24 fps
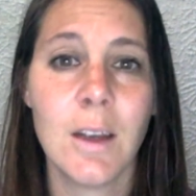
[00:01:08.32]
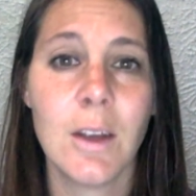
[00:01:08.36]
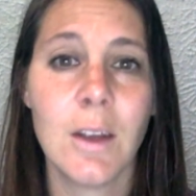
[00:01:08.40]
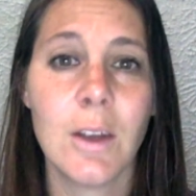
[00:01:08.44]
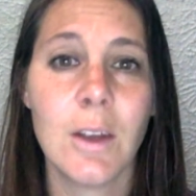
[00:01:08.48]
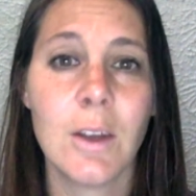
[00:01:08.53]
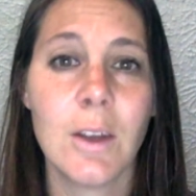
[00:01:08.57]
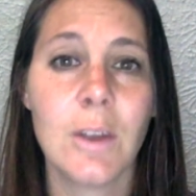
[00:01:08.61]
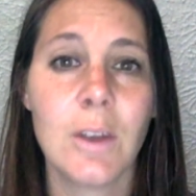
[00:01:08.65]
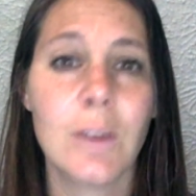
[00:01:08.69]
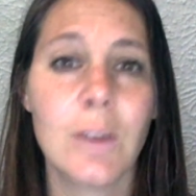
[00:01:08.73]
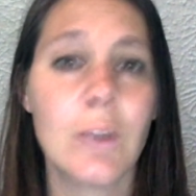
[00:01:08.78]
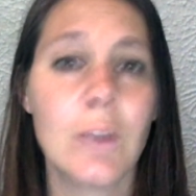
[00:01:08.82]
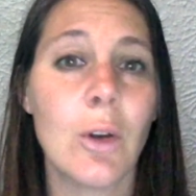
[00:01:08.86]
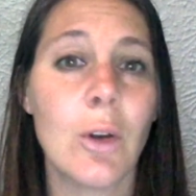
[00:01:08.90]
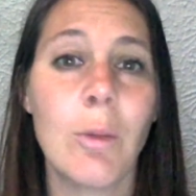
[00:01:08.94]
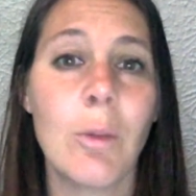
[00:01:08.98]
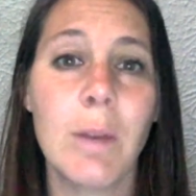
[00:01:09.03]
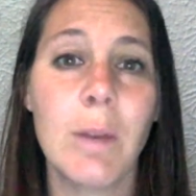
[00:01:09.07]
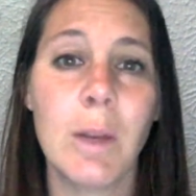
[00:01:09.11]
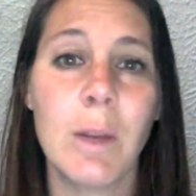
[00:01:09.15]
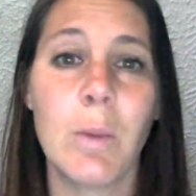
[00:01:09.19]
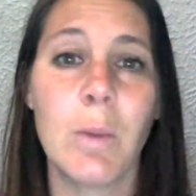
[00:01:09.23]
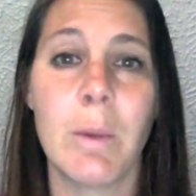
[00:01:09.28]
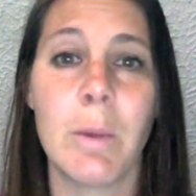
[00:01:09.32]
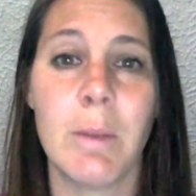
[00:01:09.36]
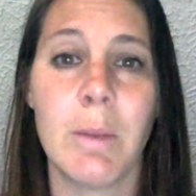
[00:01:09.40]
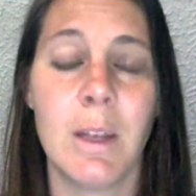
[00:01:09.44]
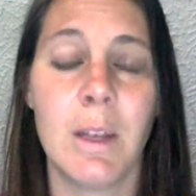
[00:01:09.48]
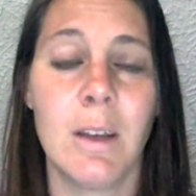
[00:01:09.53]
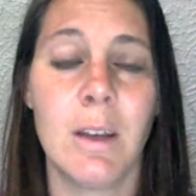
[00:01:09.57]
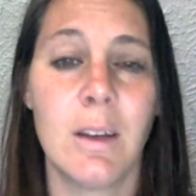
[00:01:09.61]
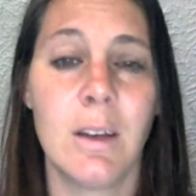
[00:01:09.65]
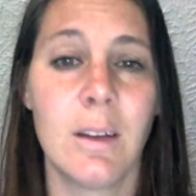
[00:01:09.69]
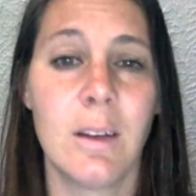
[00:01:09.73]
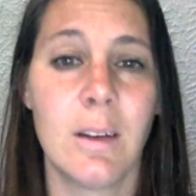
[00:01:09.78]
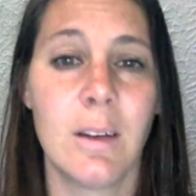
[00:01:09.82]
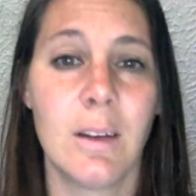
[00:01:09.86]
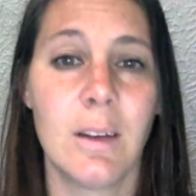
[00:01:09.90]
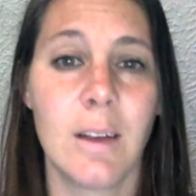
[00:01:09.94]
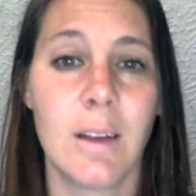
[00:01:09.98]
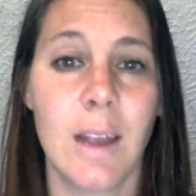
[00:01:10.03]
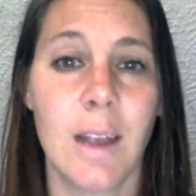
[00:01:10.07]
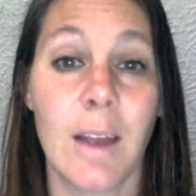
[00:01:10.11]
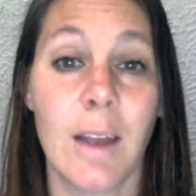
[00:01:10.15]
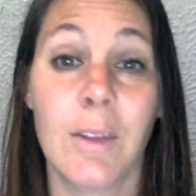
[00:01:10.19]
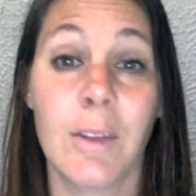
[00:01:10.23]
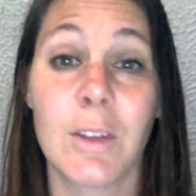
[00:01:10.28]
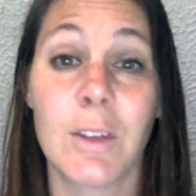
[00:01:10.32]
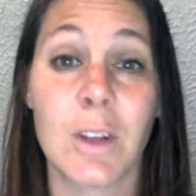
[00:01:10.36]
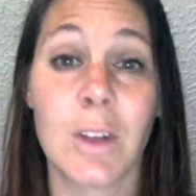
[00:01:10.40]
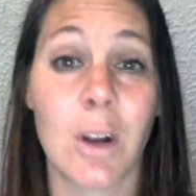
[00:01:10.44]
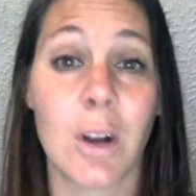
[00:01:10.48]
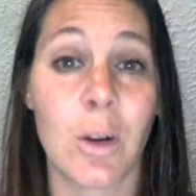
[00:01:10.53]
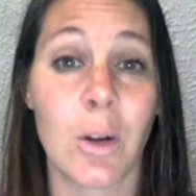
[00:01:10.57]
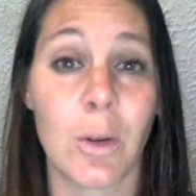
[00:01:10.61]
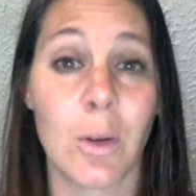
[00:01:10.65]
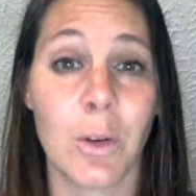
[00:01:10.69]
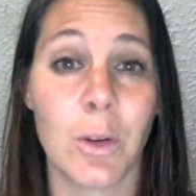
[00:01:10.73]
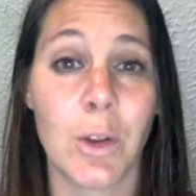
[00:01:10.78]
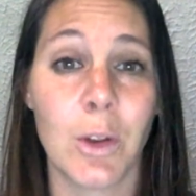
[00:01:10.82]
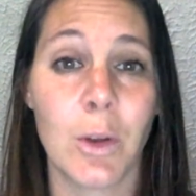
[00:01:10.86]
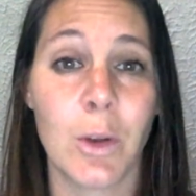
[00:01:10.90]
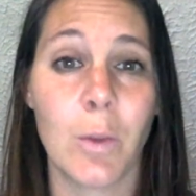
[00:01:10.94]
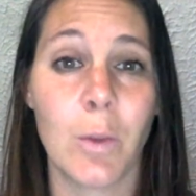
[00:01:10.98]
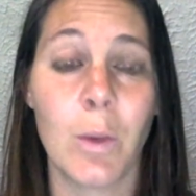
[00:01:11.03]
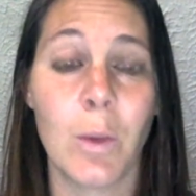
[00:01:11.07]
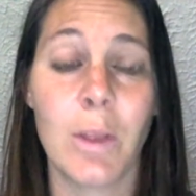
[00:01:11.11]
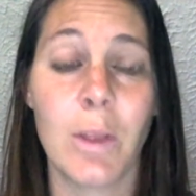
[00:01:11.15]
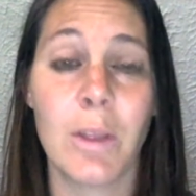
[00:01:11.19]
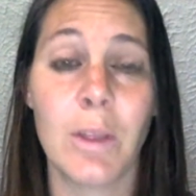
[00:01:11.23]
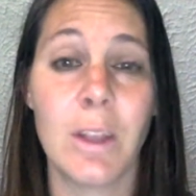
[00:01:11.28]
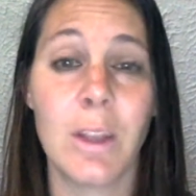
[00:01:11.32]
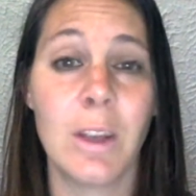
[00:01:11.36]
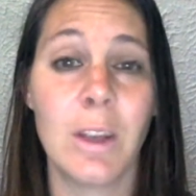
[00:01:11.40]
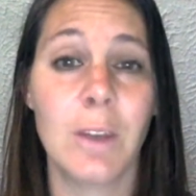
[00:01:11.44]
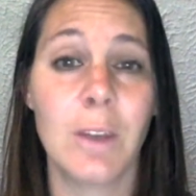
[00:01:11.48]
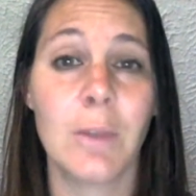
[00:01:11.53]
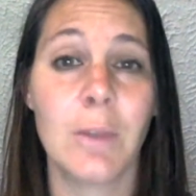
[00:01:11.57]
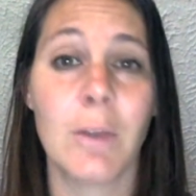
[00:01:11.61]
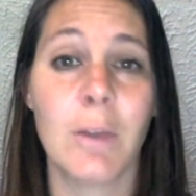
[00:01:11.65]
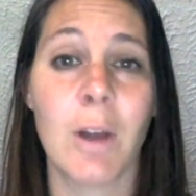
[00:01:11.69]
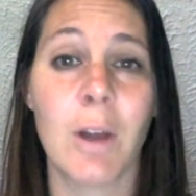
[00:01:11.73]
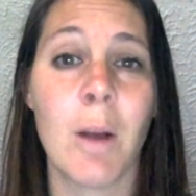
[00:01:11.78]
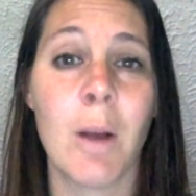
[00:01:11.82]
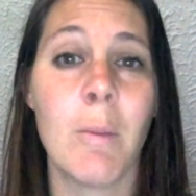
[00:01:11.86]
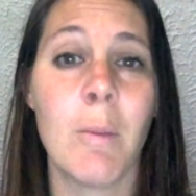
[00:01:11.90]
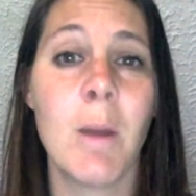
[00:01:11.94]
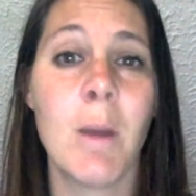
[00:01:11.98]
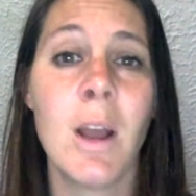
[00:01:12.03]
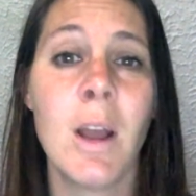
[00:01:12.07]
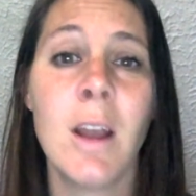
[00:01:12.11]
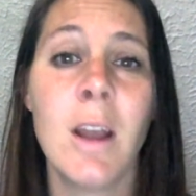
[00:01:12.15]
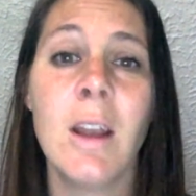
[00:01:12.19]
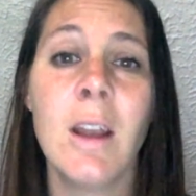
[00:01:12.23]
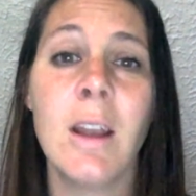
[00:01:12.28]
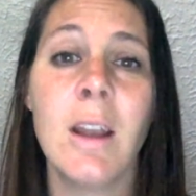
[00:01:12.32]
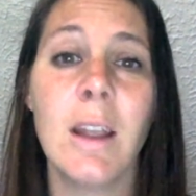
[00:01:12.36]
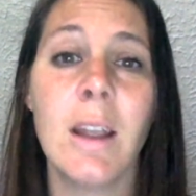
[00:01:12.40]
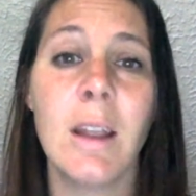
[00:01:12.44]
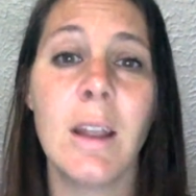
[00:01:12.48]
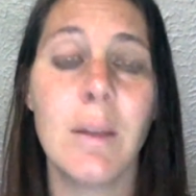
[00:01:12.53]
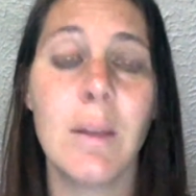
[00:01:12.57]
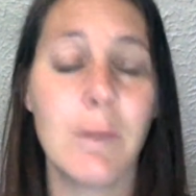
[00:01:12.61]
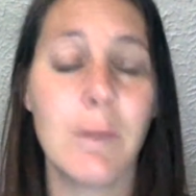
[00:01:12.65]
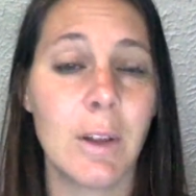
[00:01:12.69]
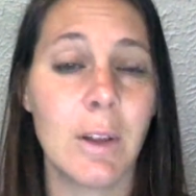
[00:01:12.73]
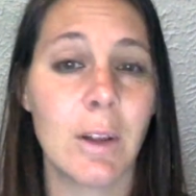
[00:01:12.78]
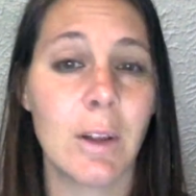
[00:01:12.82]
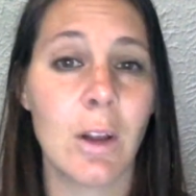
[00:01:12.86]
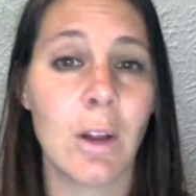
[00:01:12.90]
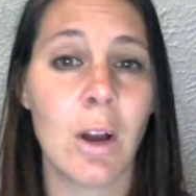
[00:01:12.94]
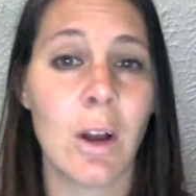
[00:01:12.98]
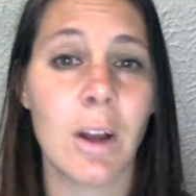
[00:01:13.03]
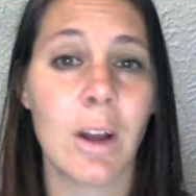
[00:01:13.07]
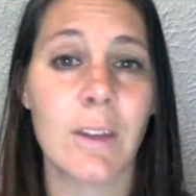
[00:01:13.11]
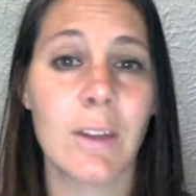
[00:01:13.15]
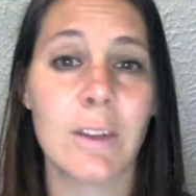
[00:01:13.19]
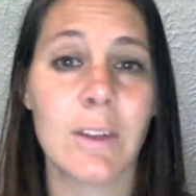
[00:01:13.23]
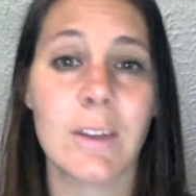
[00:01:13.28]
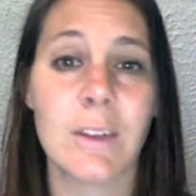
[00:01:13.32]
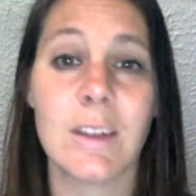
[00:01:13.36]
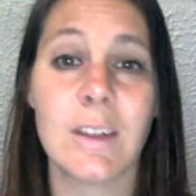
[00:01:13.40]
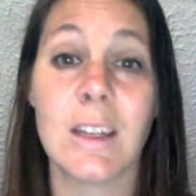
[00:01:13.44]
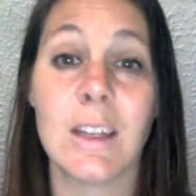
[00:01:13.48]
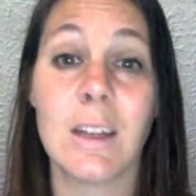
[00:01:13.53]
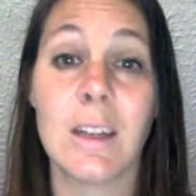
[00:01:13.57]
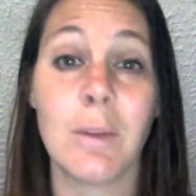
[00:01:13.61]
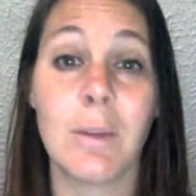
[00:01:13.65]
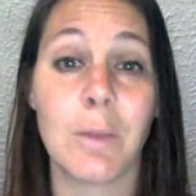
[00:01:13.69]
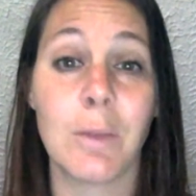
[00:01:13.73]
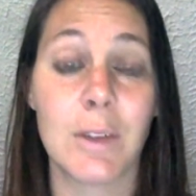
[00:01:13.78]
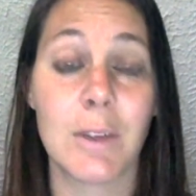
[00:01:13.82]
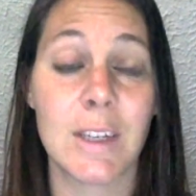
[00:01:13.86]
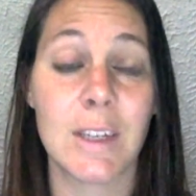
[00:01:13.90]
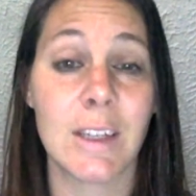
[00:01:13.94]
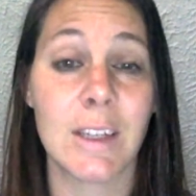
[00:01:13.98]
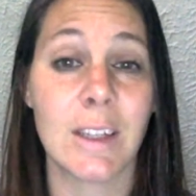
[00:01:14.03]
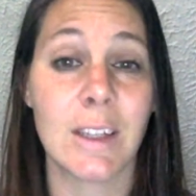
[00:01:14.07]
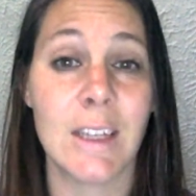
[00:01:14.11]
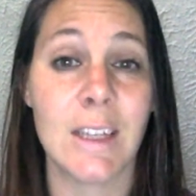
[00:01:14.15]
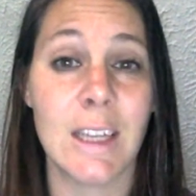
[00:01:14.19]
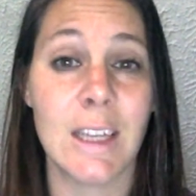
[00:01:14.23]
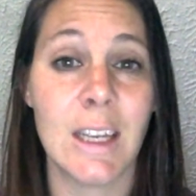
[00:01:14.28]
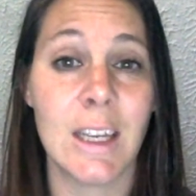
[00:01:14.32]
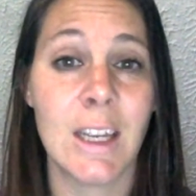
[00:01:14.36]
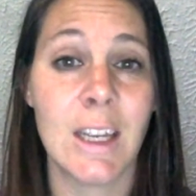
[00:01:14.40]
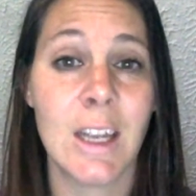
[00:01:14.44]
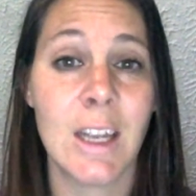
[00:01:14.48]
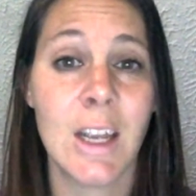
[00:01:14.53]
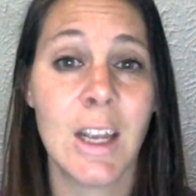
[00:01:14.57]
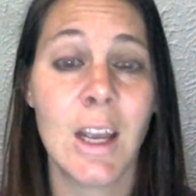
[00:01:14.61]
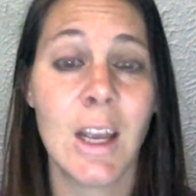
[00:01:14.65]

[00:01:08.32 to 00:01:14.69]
So many women have struggled with things from infant loss to infertility,